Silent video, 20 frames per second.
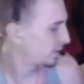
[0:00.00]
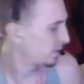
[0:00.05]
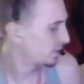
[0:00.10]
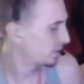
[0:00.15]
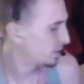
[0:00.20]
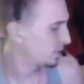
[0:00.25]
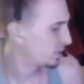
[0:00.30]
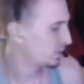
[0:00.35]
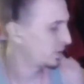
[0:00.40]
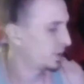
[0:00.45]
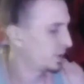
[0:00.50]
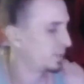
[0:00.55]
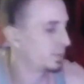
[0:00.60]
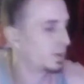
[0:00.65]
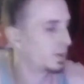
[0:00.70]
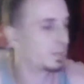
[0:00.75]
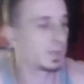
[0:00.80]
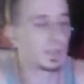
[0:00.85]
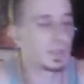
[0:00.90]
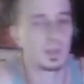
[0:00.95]
stream
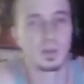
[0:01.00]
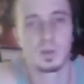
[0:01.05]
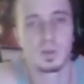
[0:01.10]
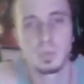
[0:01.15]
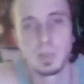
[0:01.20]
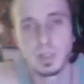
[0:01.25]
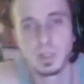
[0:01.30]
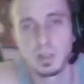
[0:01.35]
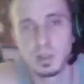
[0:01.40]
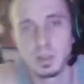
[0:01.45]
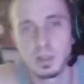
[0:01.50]
to be a little bit